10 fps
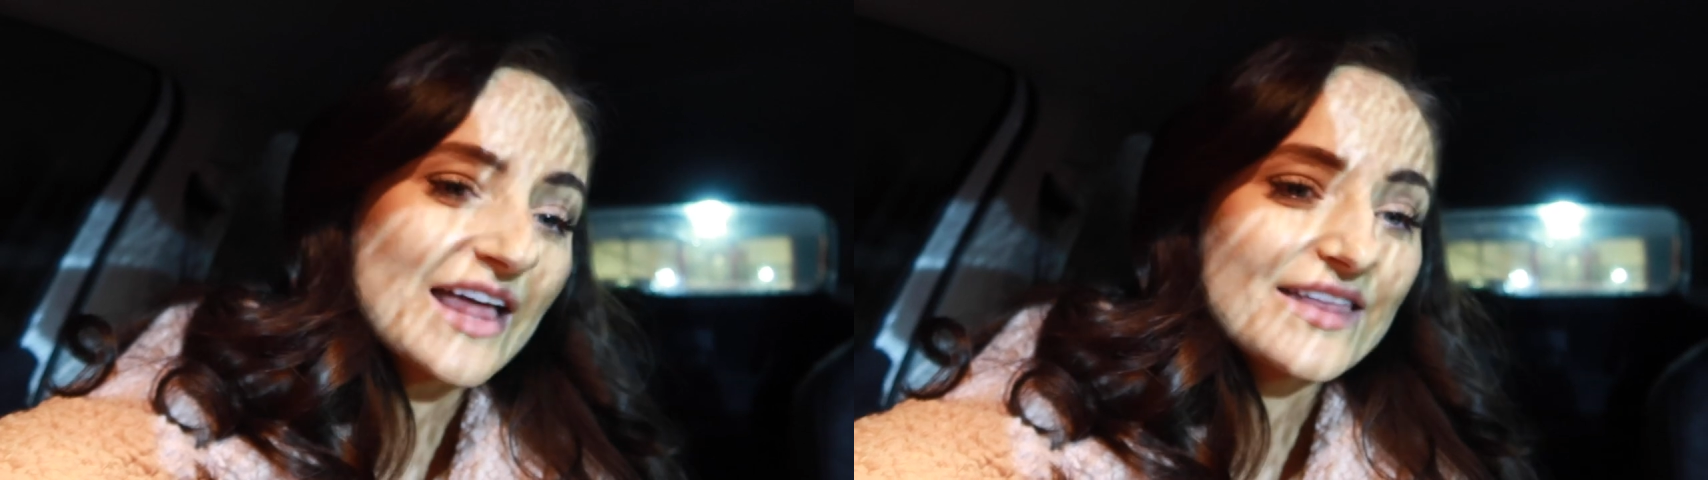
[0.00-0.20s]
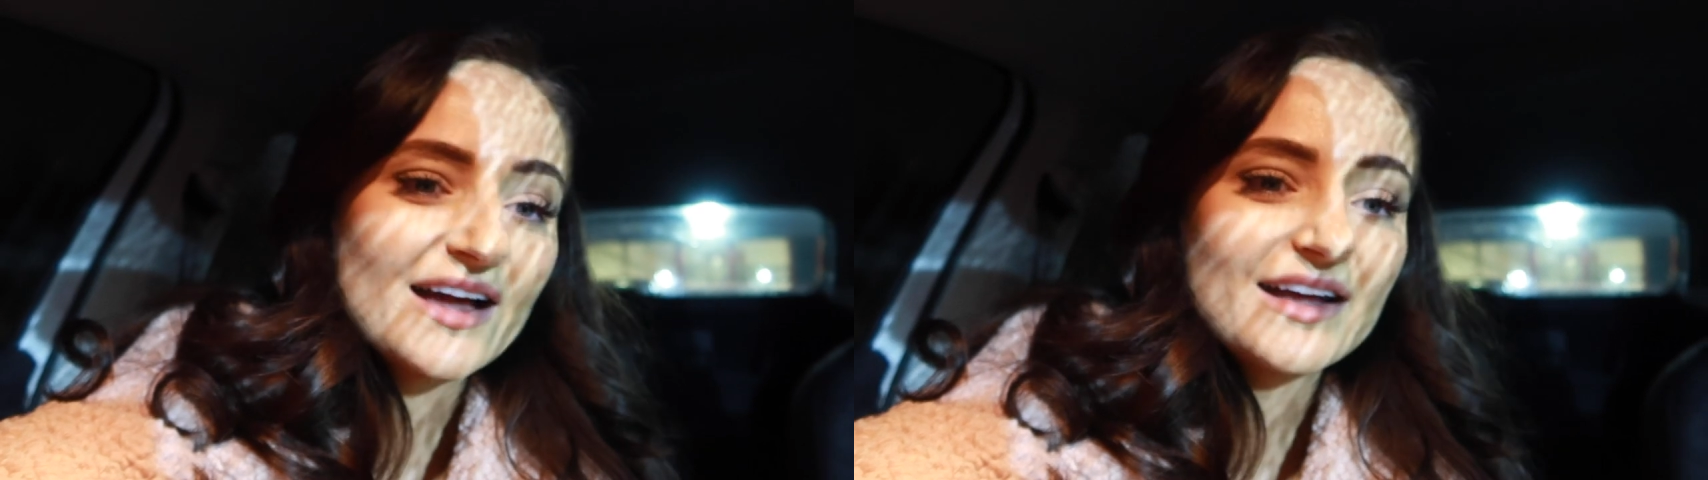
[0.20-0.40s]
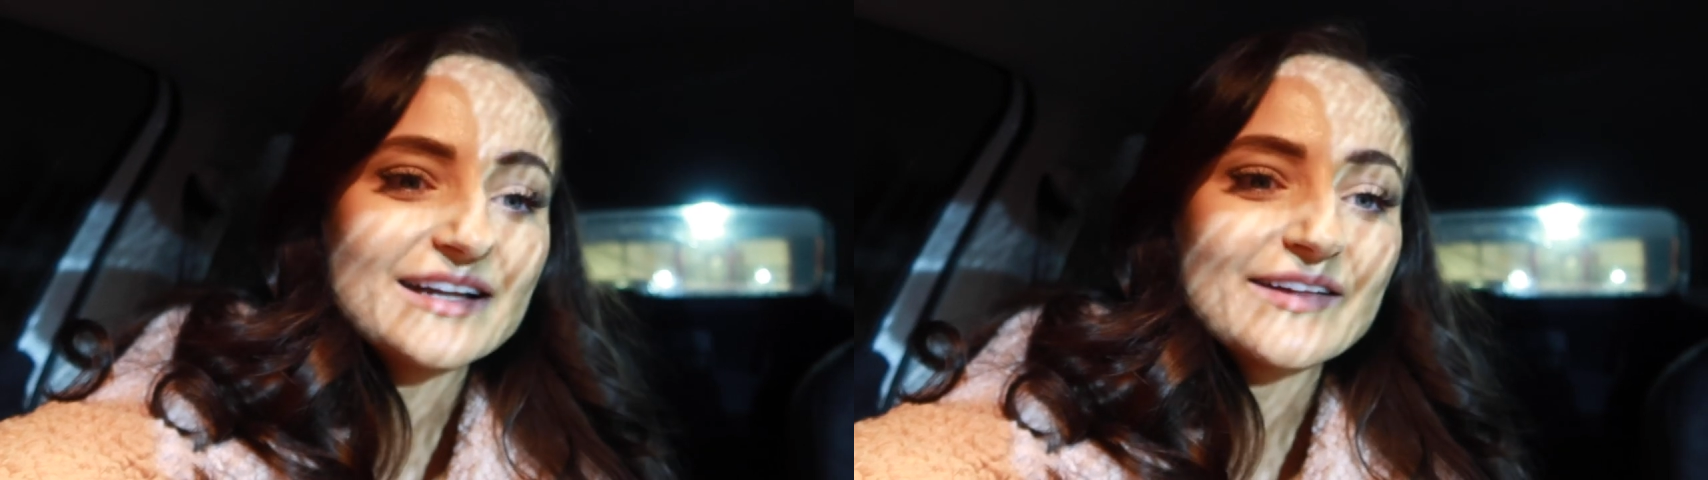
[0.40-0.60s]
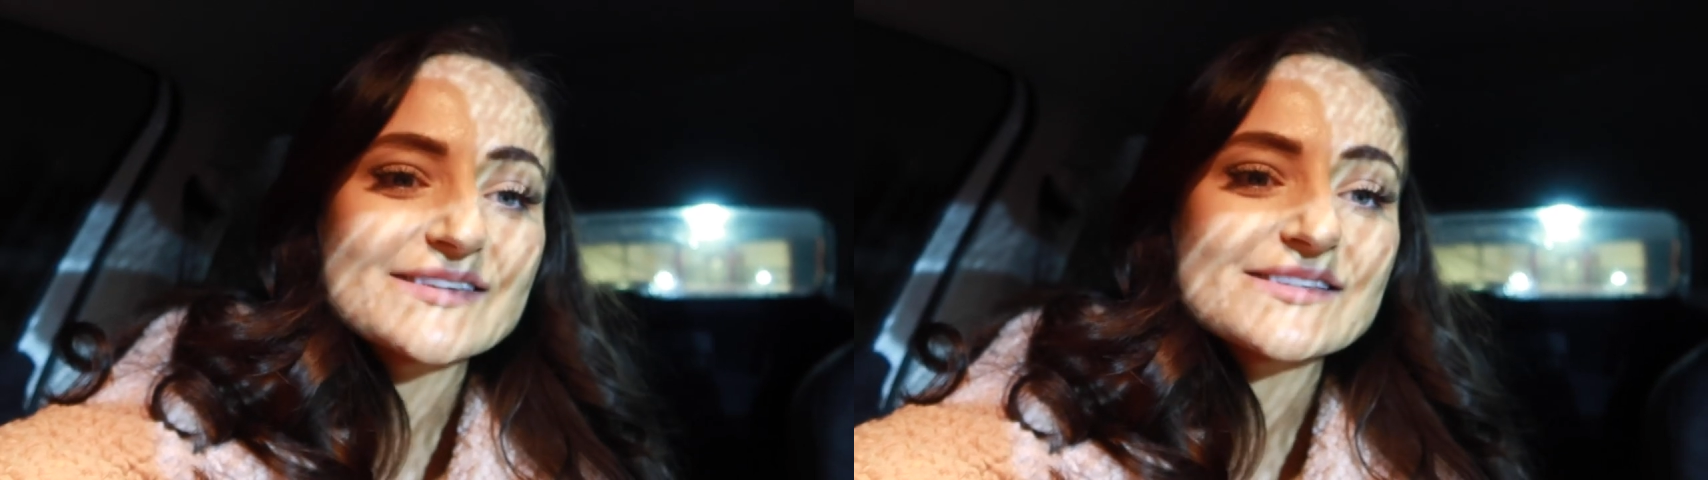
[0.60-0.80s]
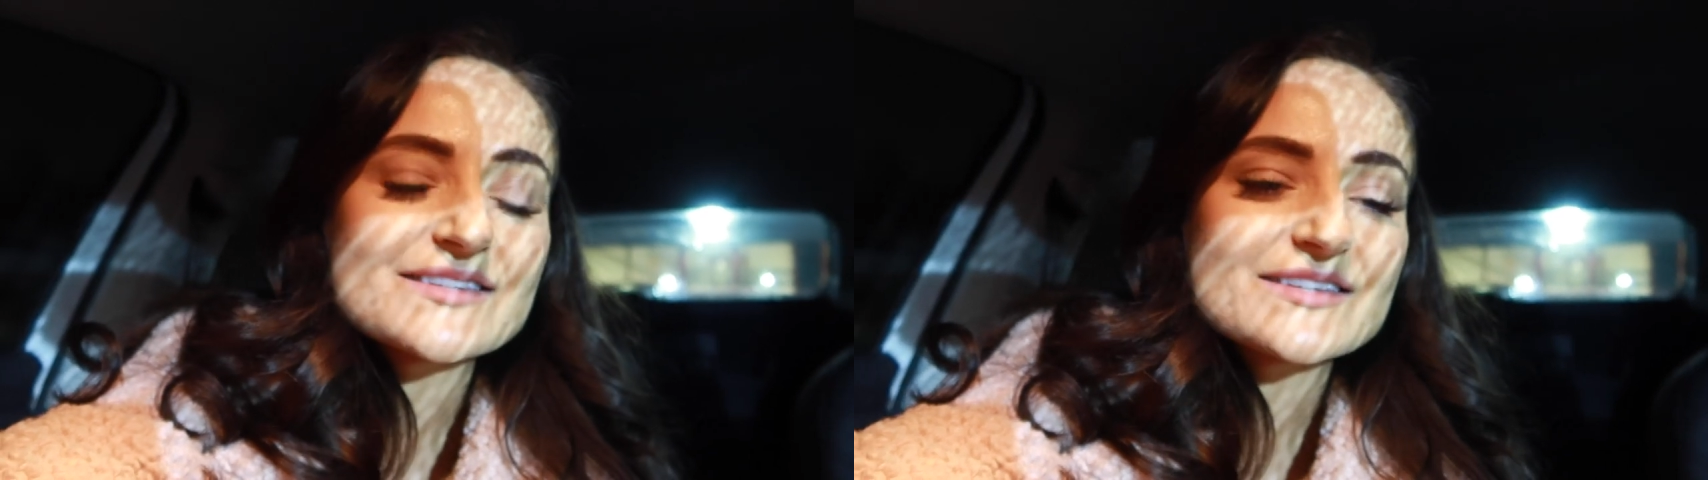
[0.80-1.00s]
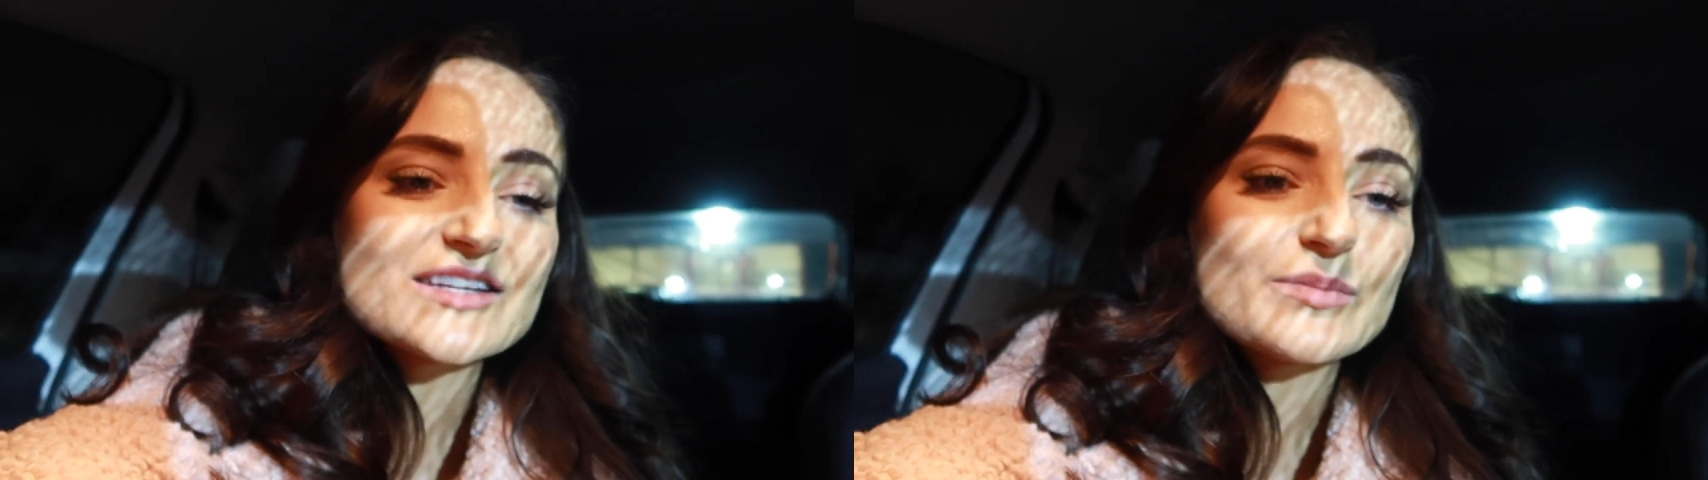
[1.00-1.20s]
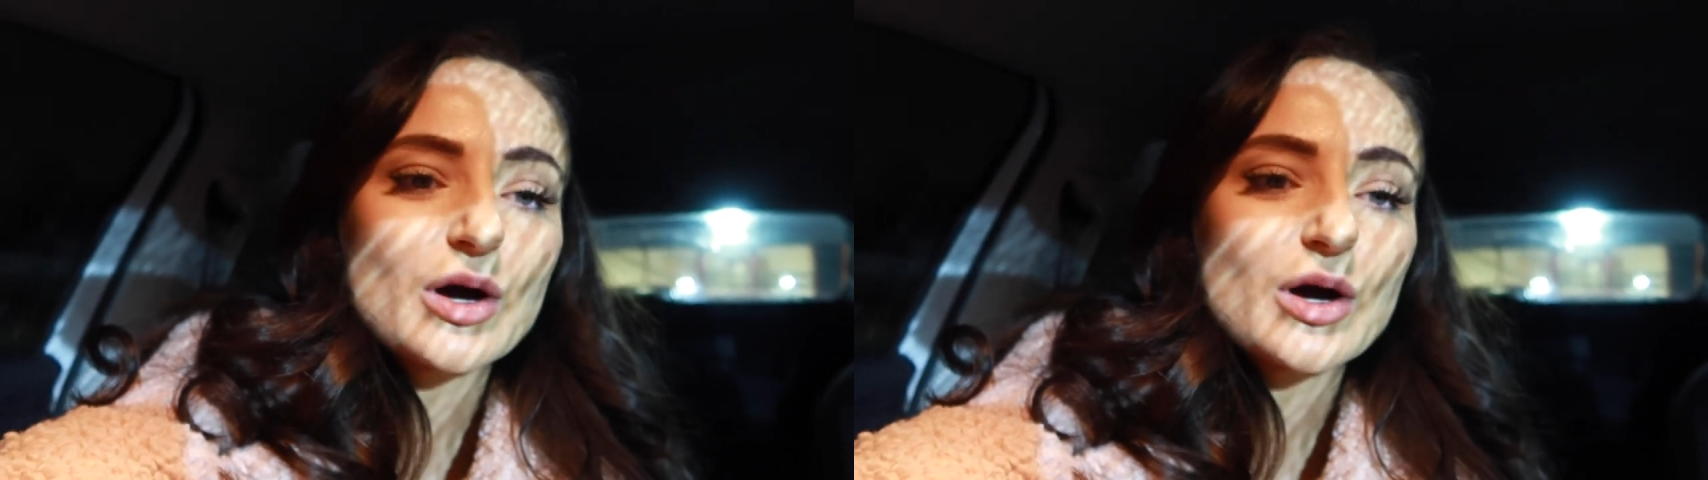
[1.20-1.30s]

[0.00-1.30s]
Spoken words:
I think I'm going to listen to this new